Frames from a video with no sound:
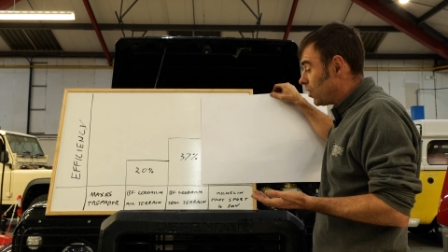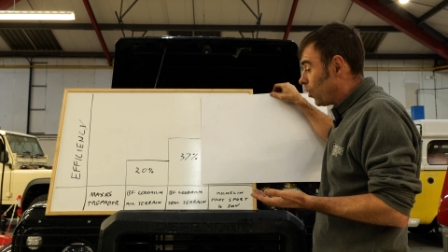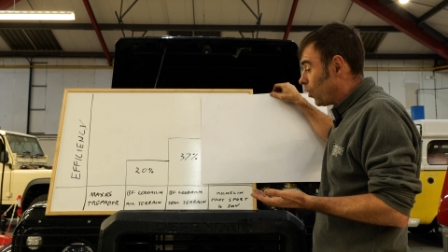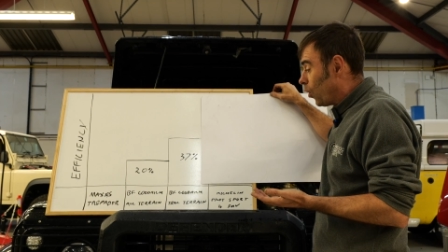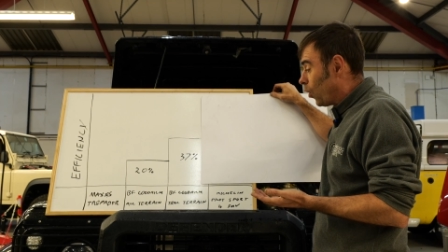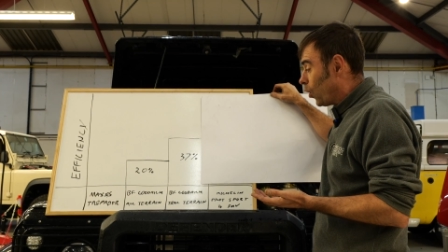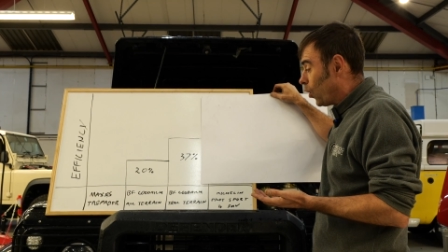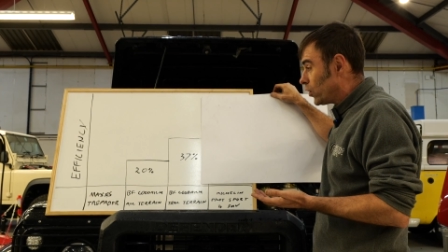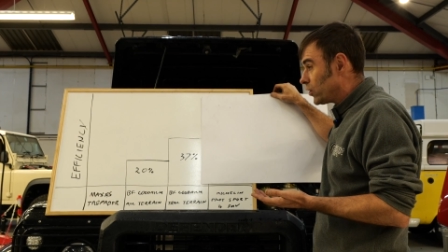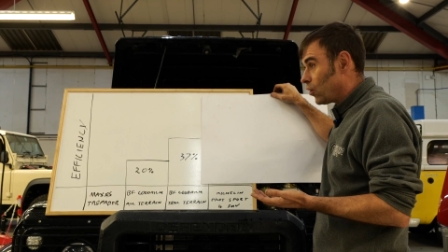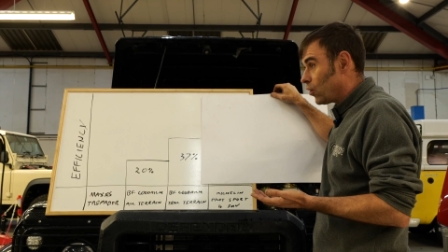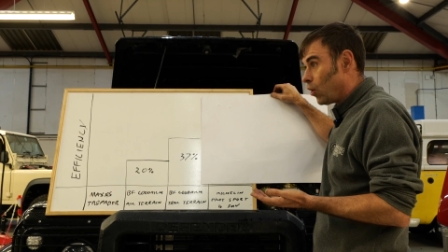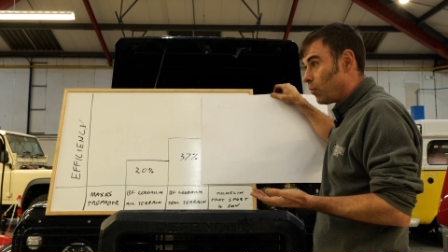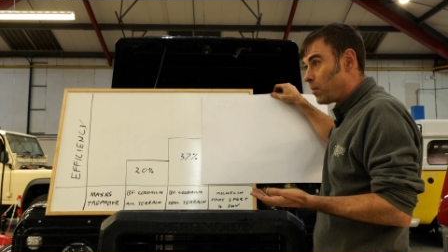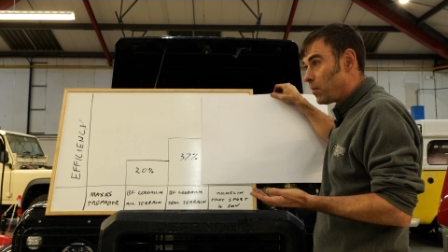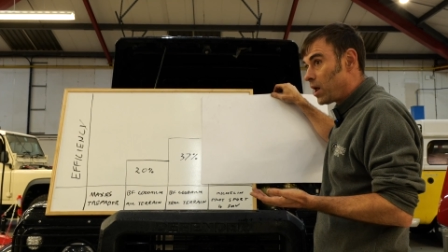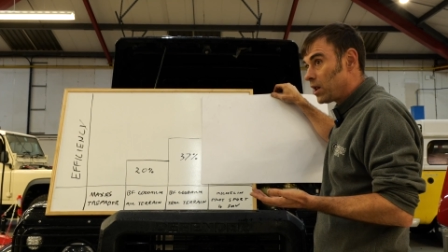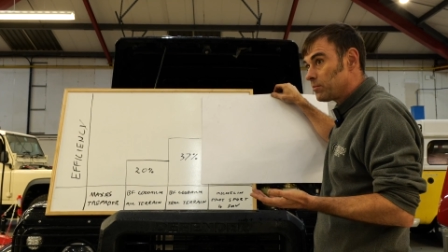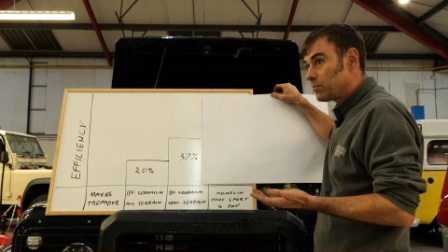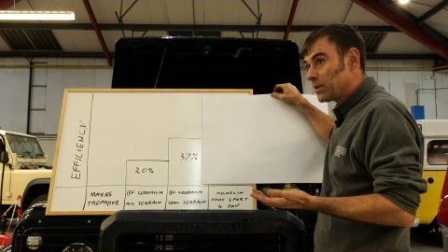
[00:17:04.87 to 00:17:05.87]
or your
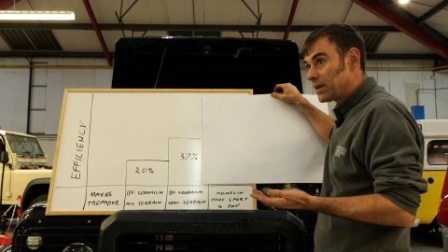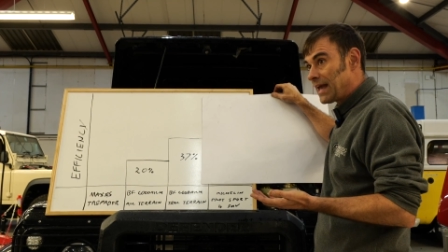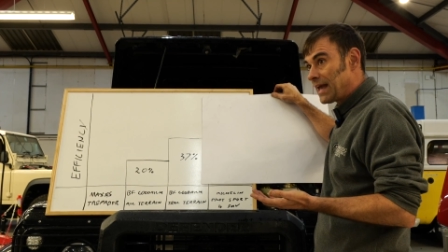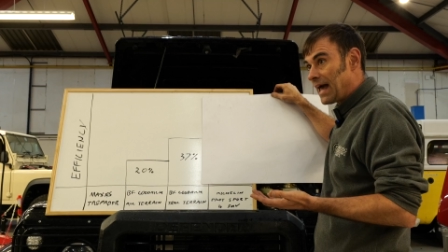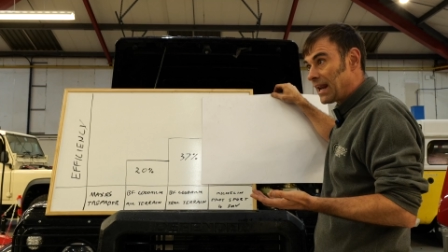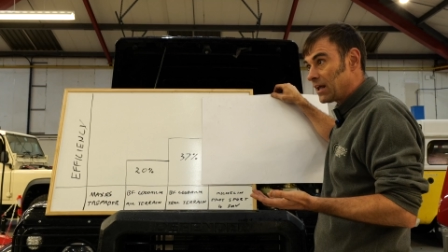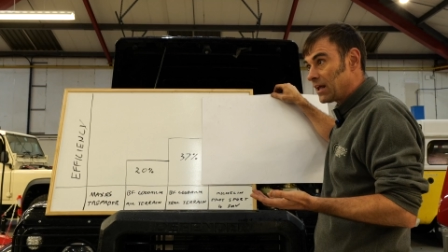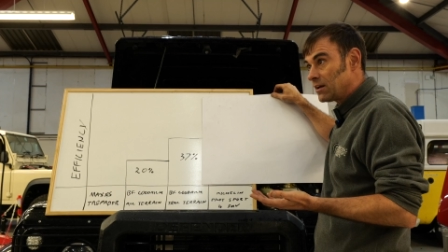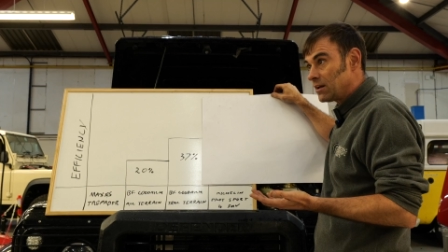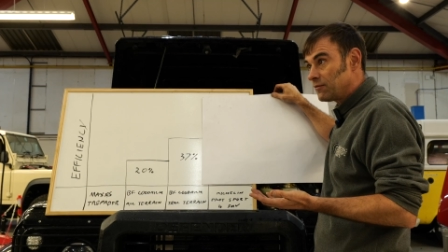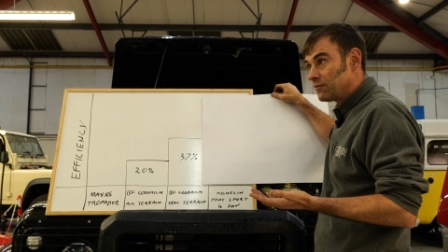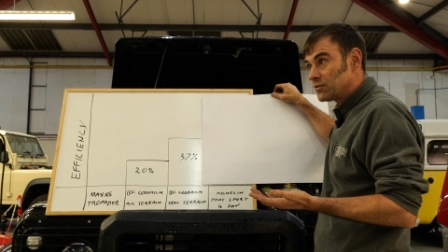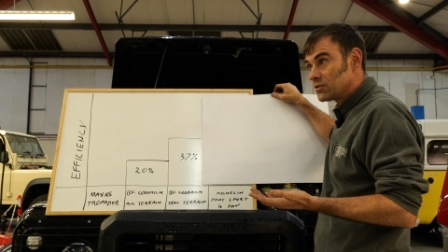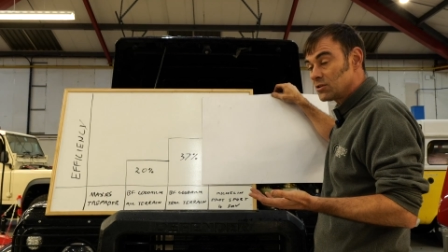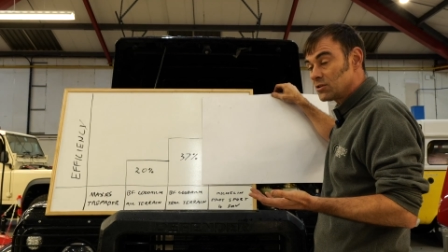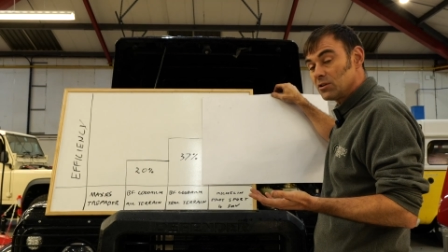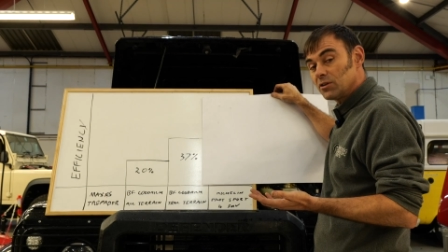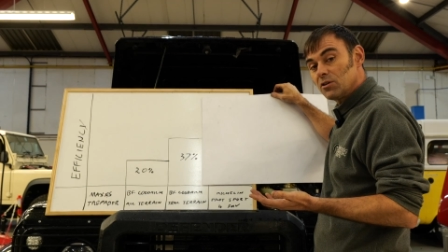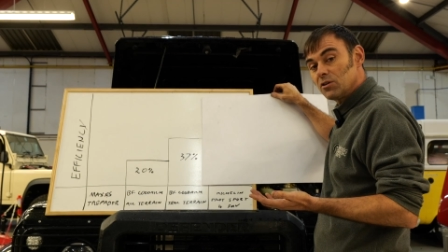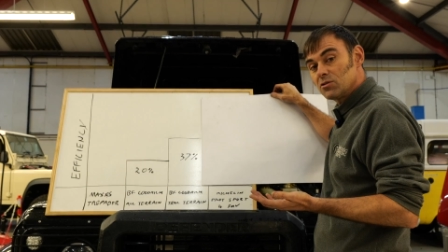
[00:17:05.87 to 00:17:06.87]
mile per gallon, if you're
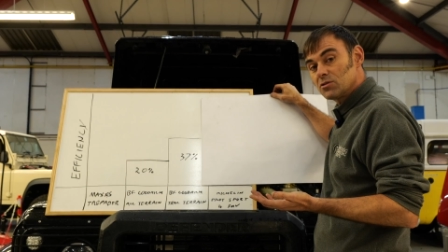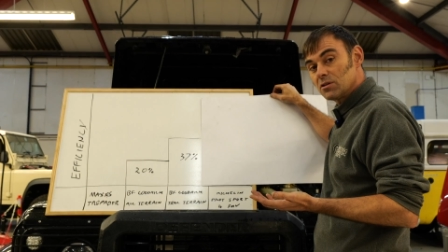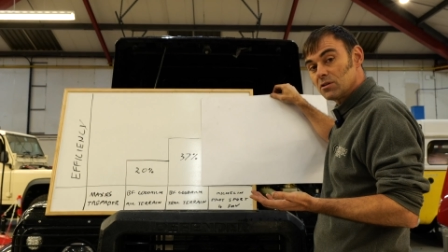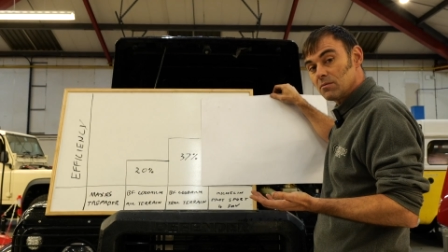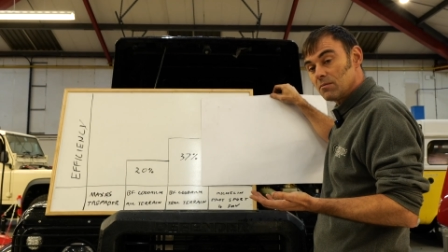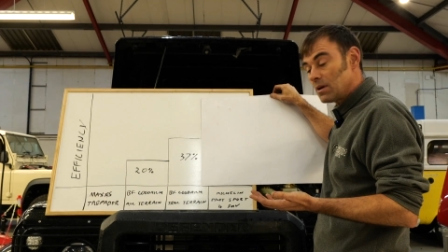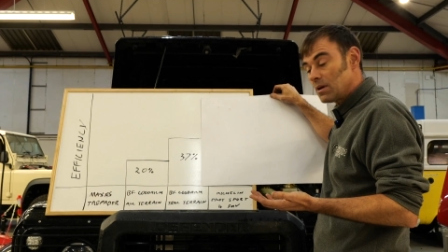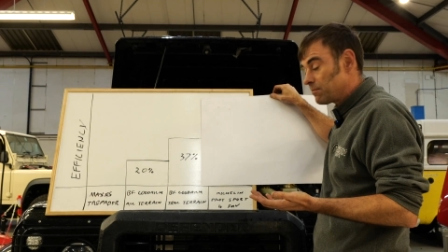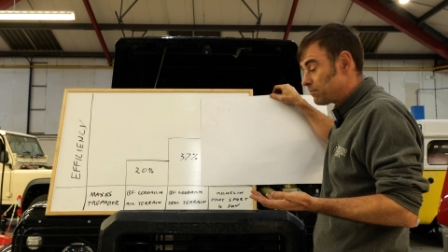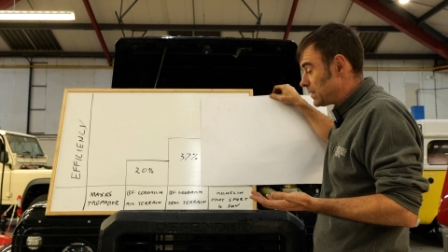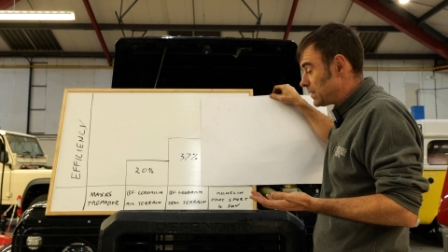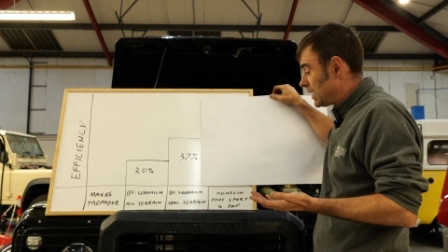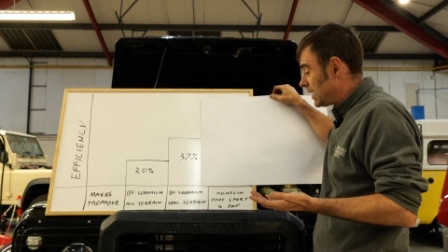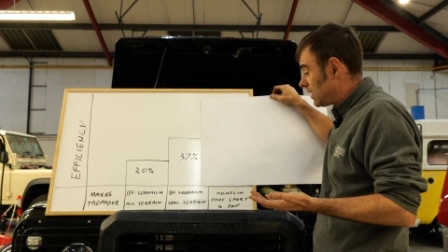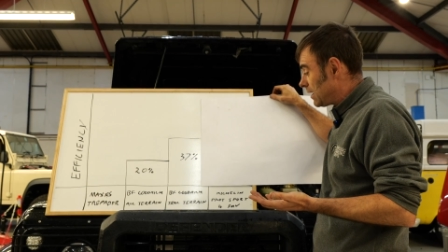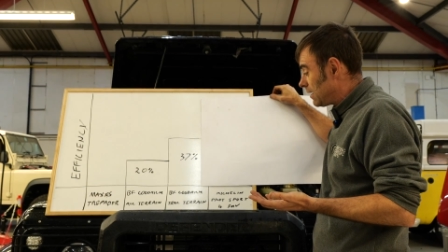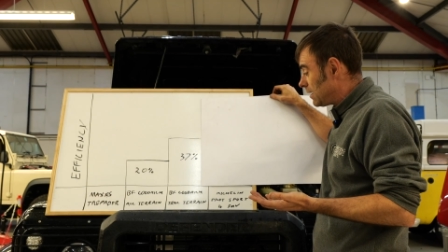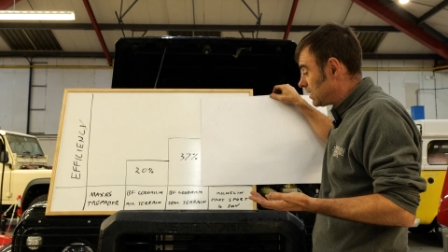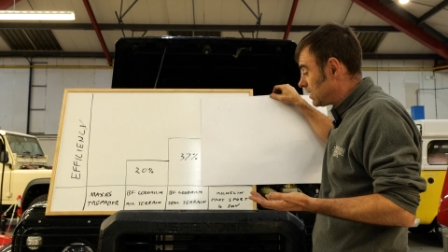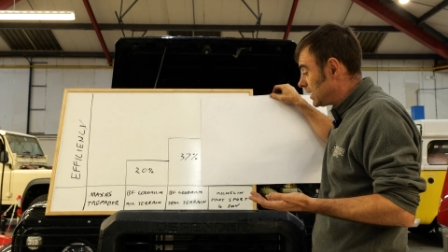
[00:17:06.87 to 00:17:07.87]
still using
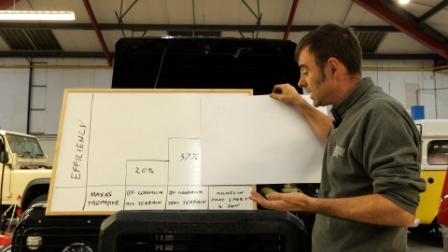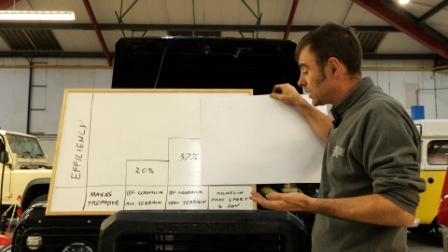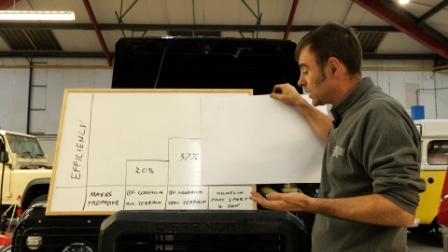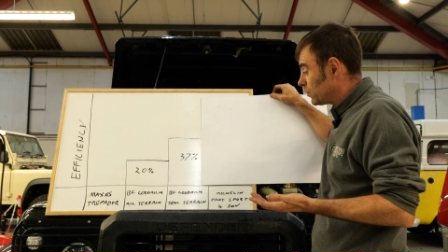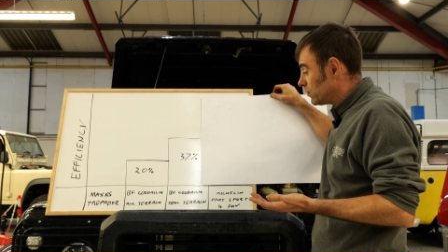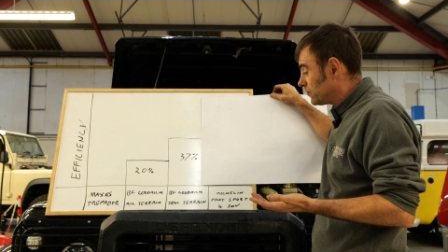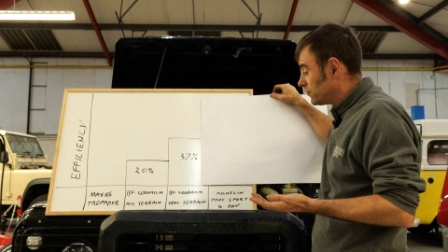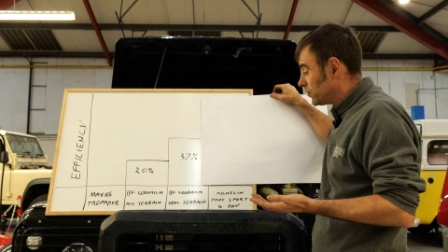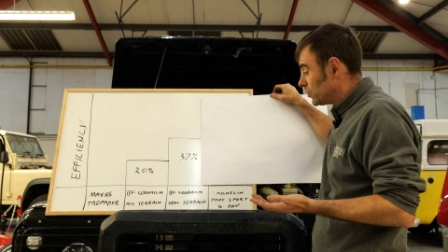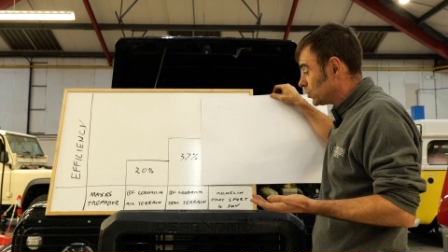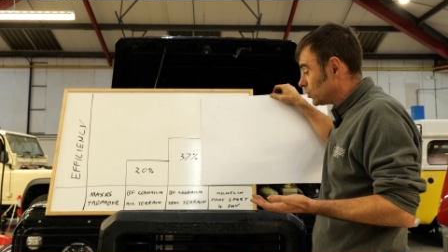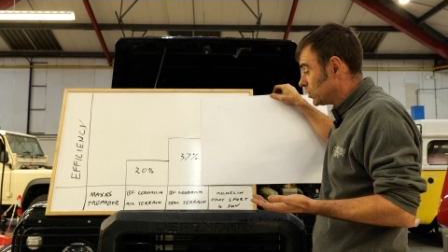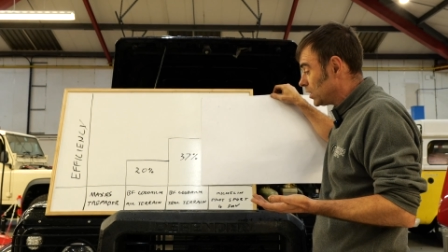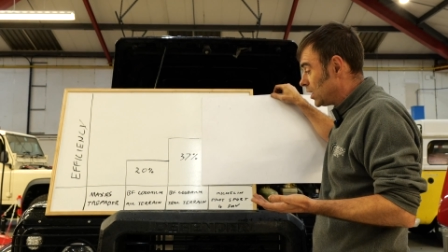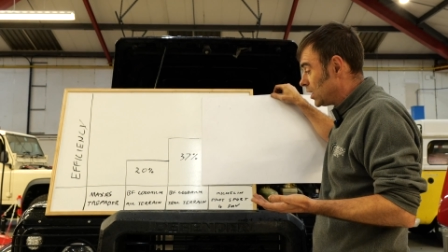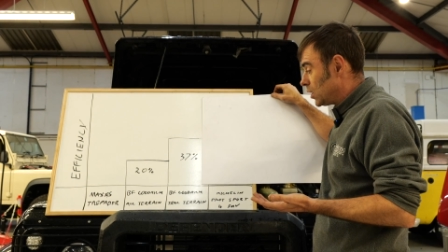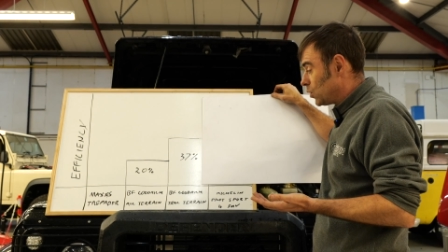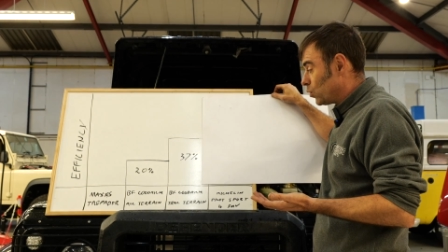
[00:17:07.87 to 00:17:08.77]
uh, liquid fuel,